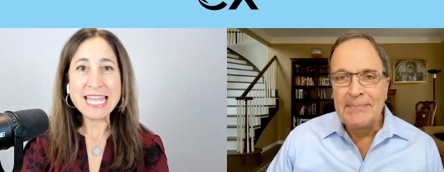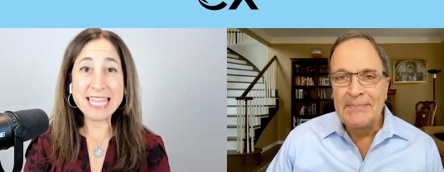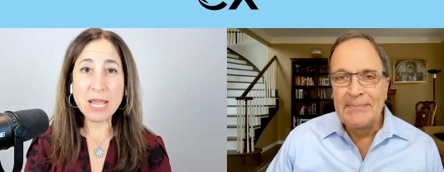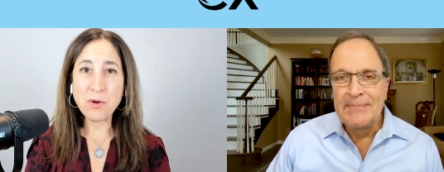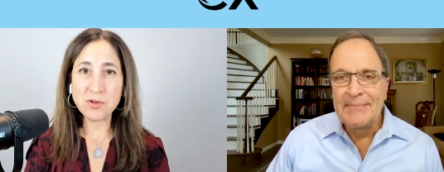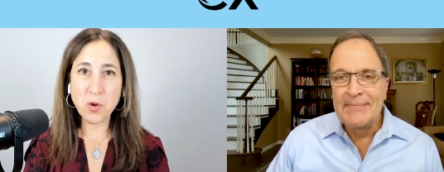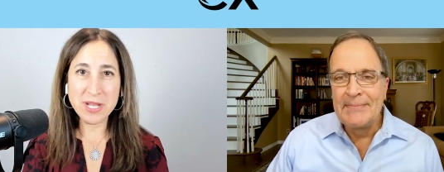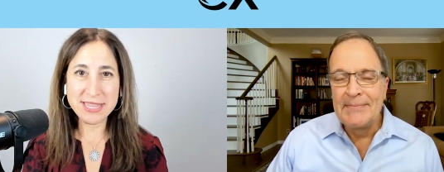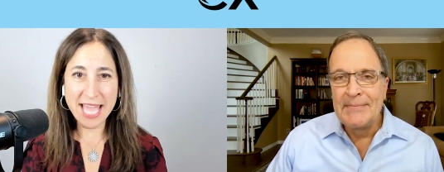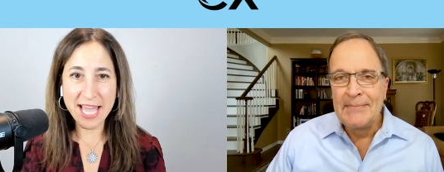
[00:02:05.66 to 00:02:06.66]
Speaker 1: they won't know what
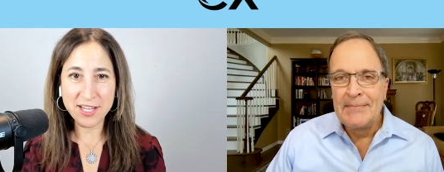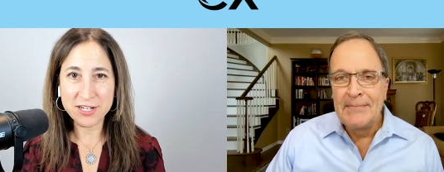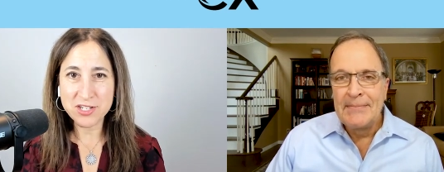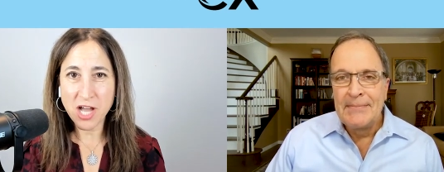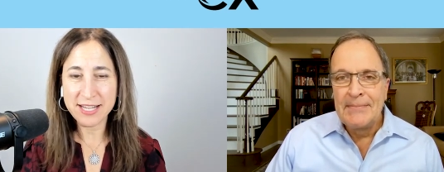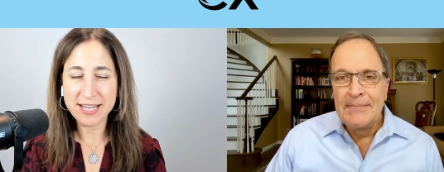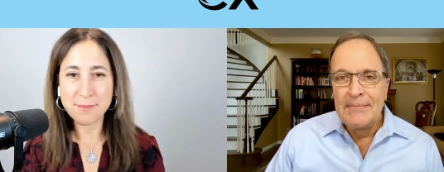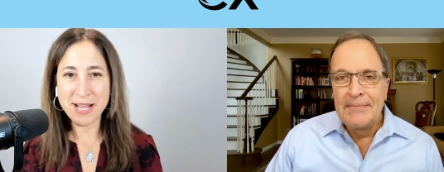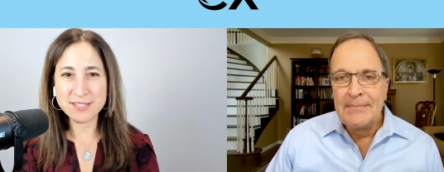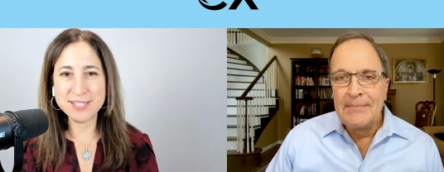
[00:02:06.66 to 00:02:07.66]
the heck you're talking
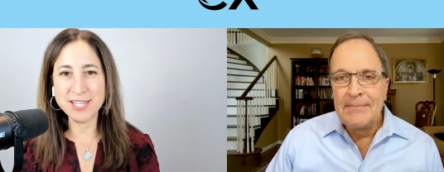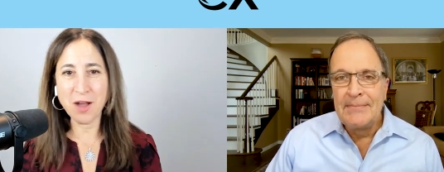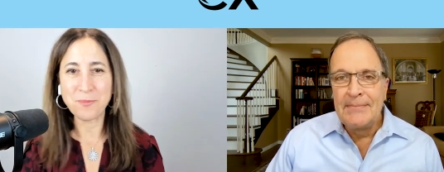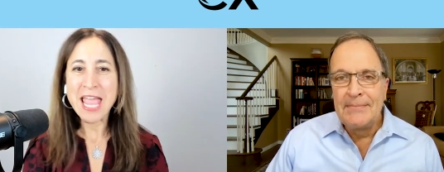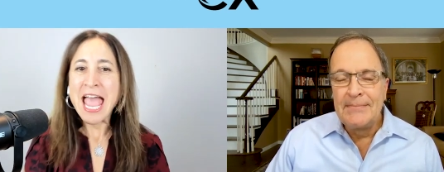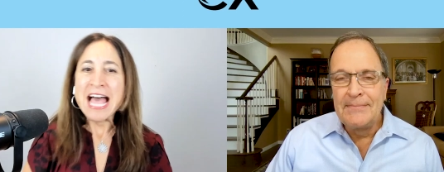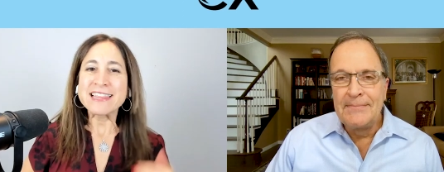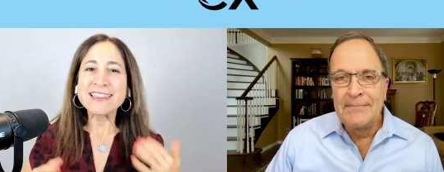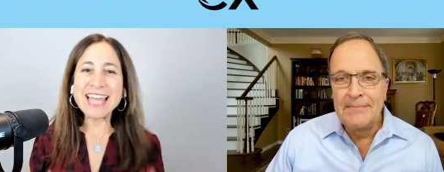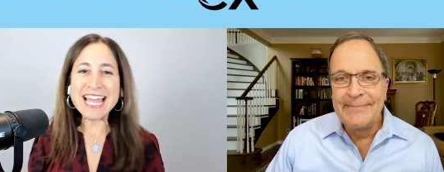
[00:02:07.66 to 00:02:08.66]
about. So,
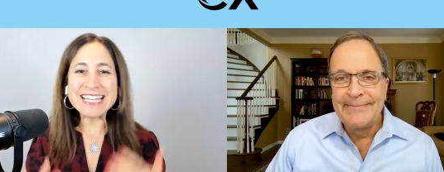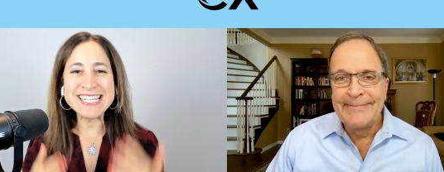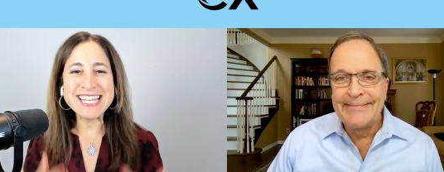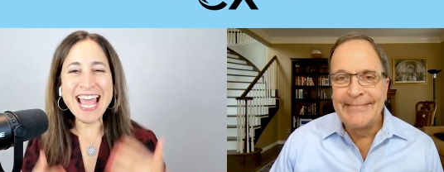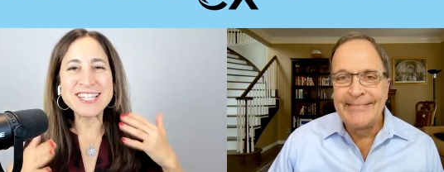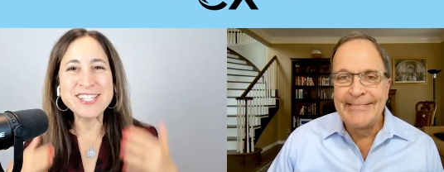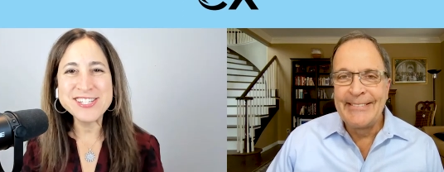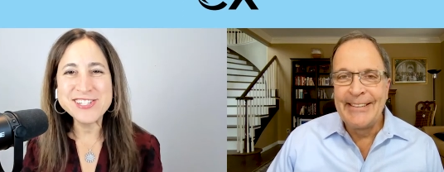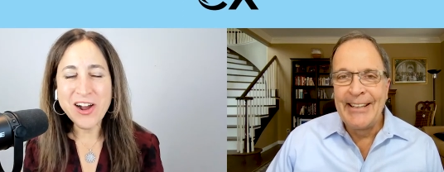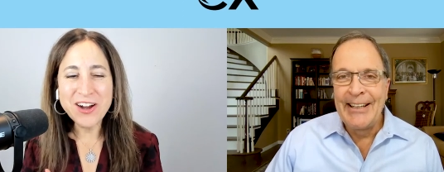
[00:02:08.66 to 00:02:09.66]
let's get
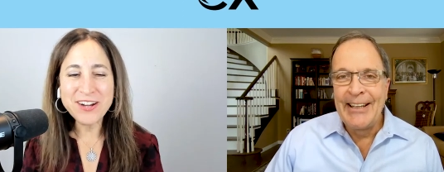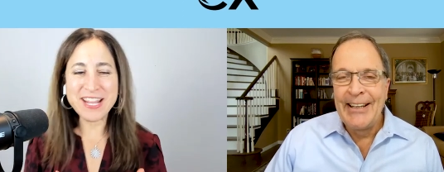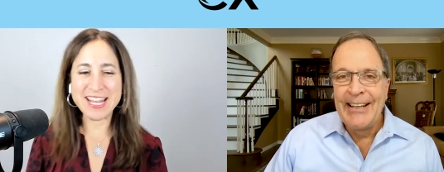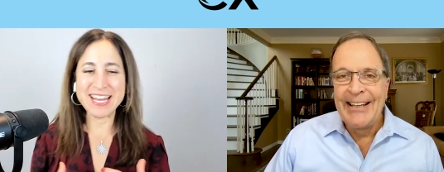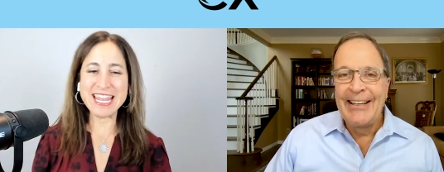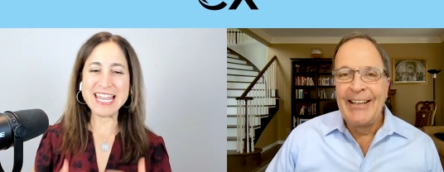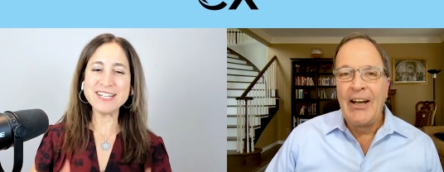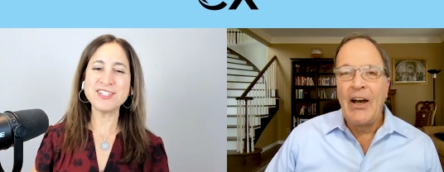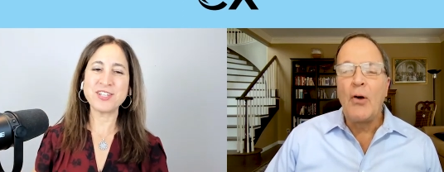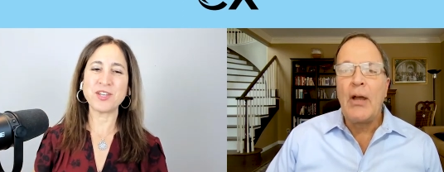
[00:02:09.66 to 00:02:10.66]
started into.
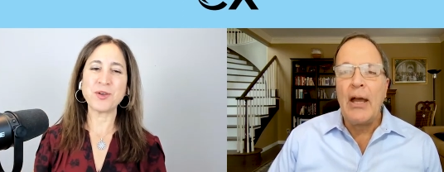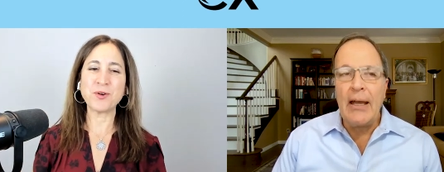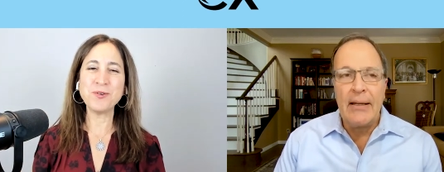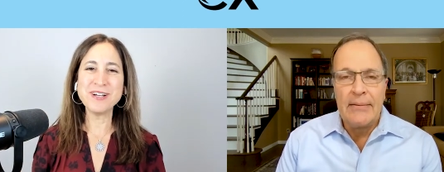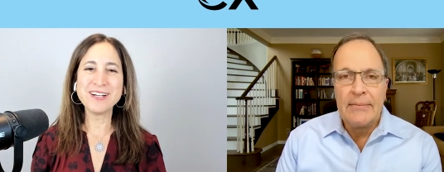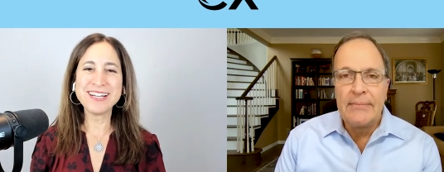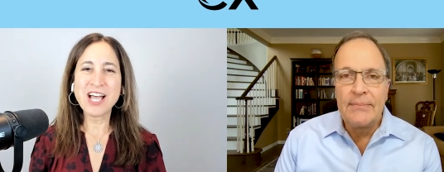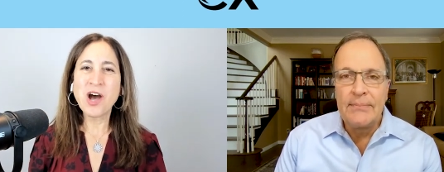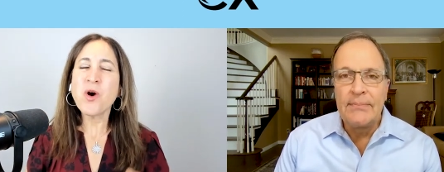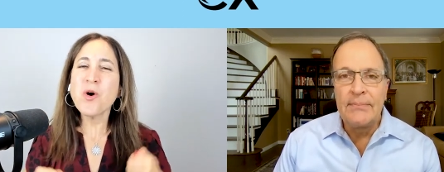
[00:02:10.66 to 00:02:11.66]
Speaker 2: Okay.
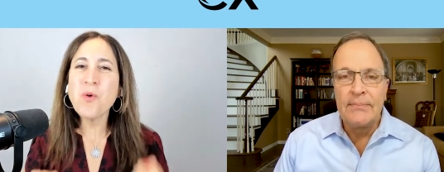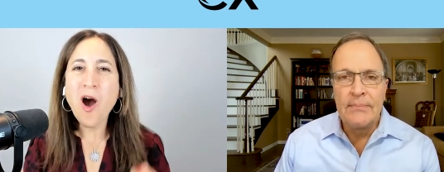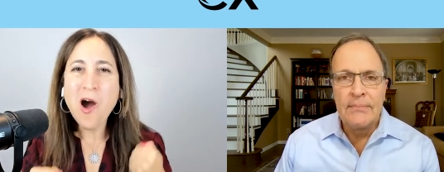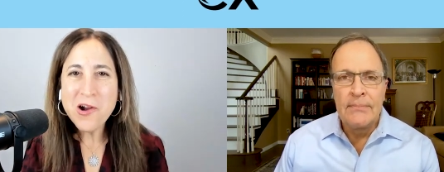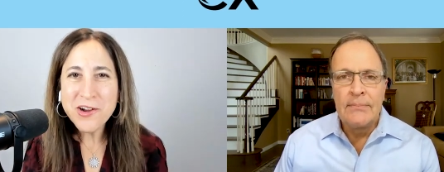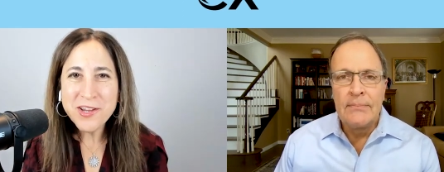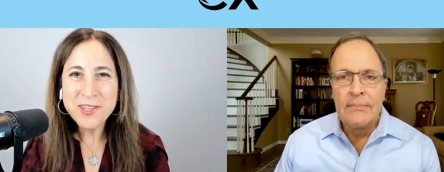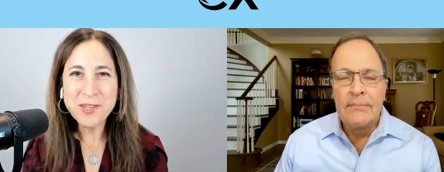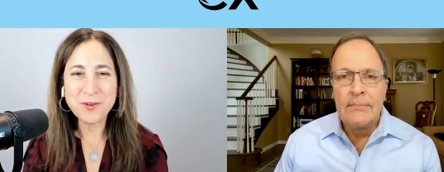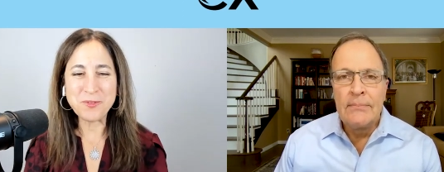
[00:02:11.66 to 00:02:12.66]
Speaker 1: Who are
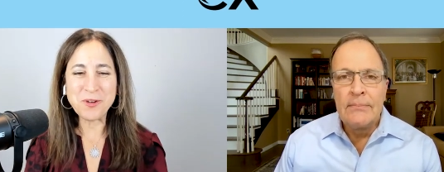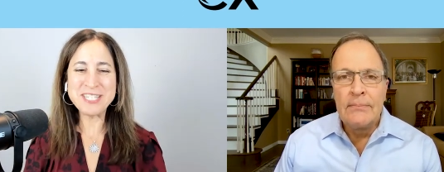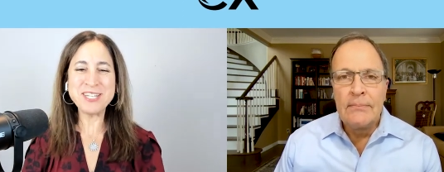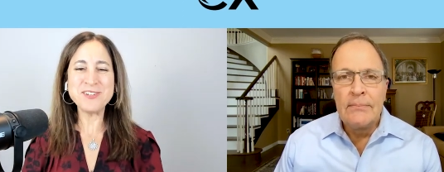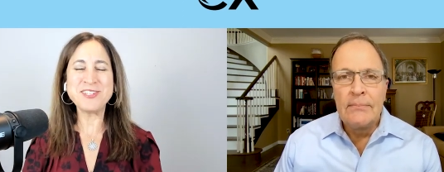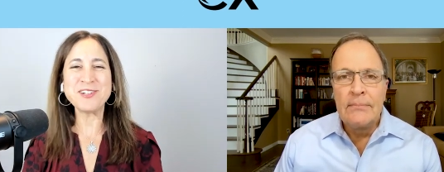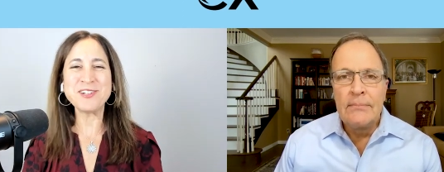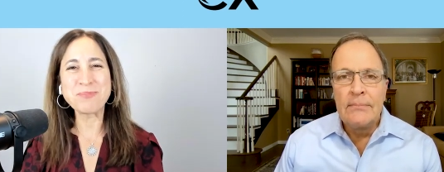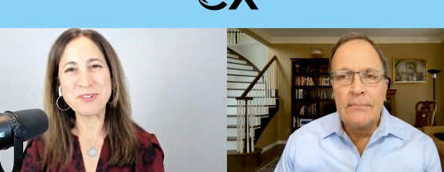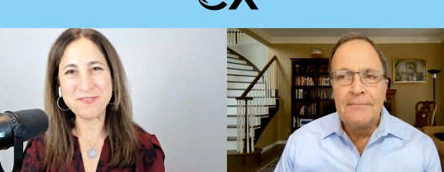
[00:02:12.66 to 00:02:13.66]
you? What do you do
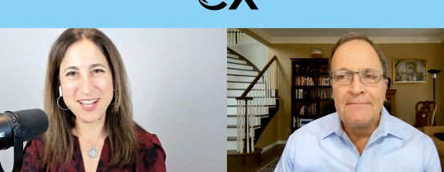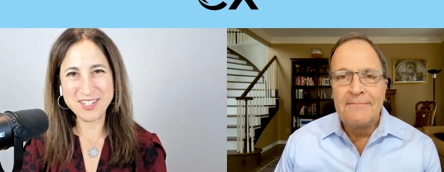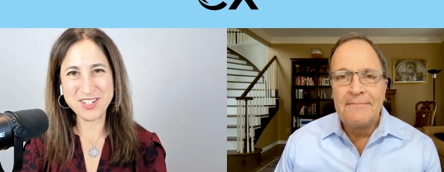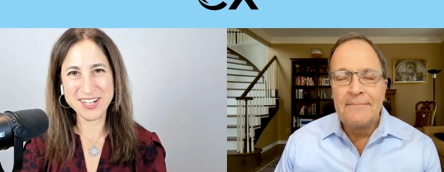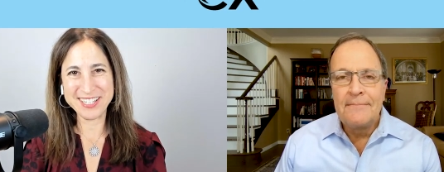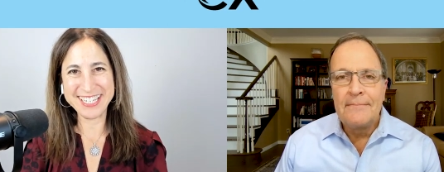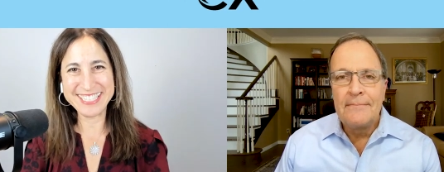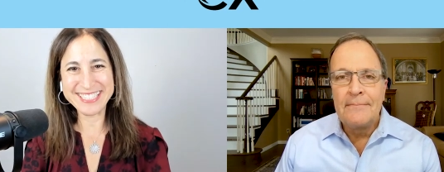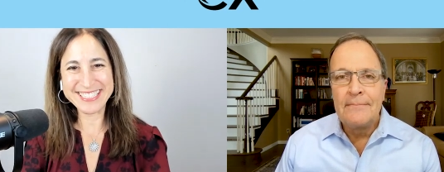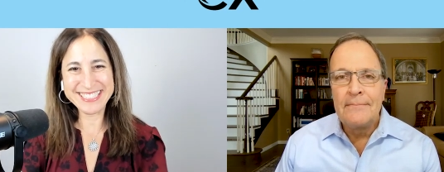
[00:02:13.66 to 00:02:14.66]
professionally?
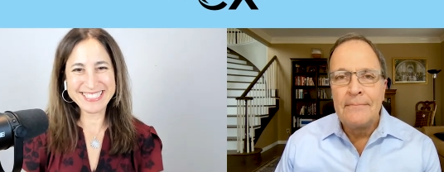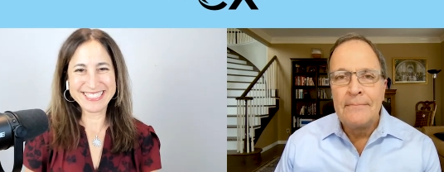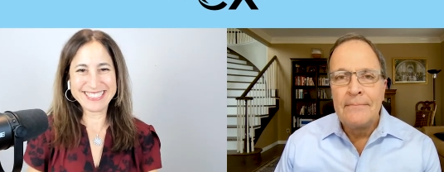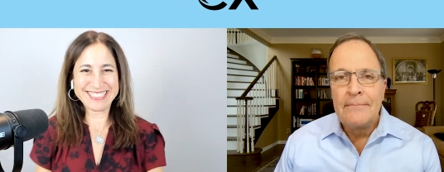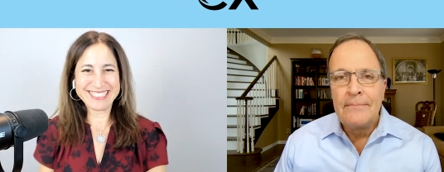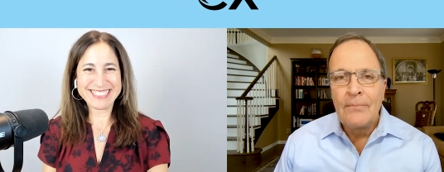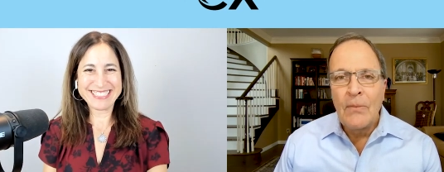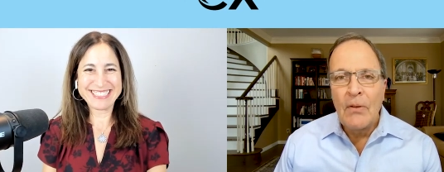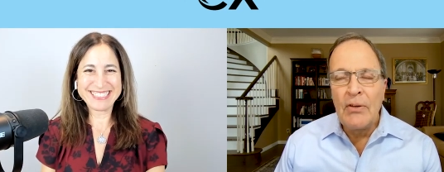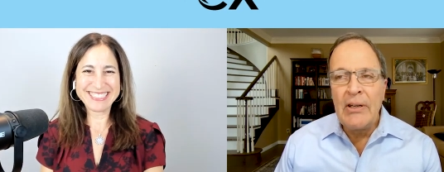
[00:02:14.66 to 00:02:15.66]

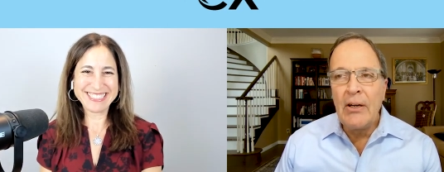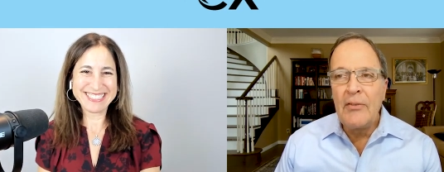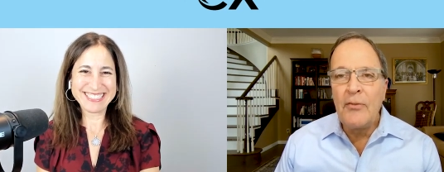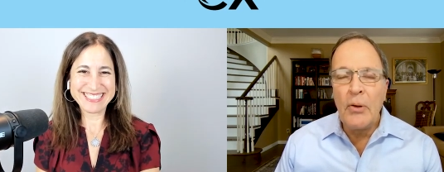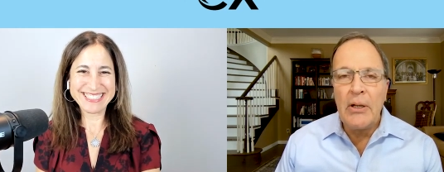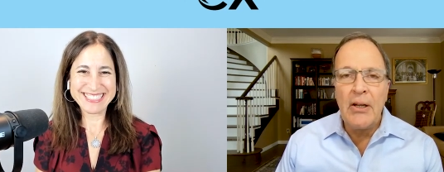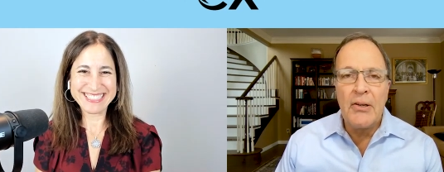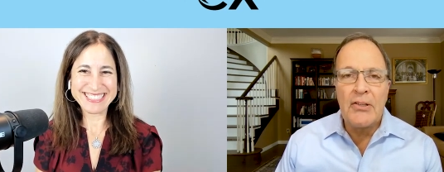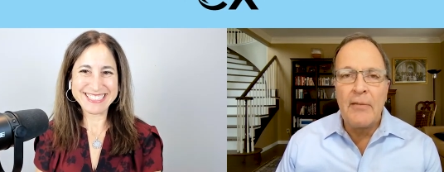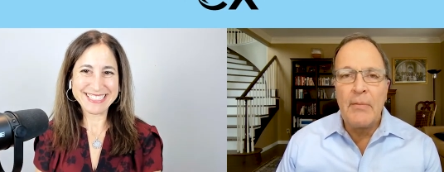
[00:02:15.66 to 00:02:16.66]
Speaker 2: For nearly forty years,
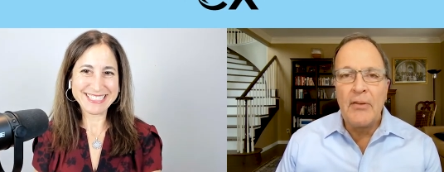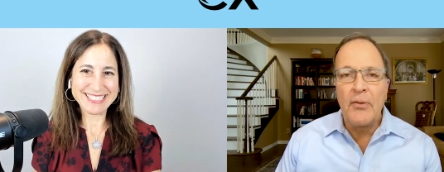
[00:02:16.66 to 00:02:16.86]
I've been a